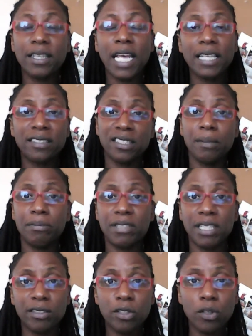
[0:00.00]
that
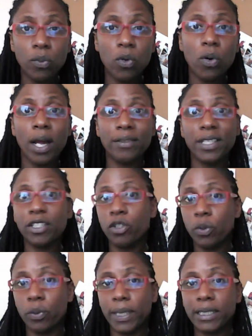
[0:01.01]
seeps into the water and then
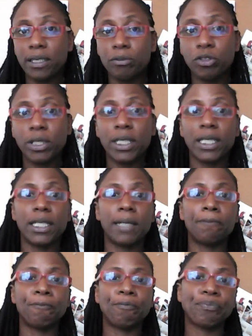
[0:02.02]
you end up drinking
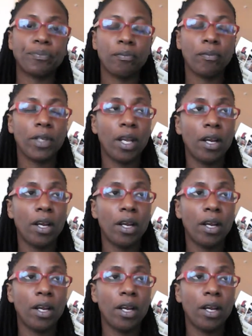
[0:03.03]
it.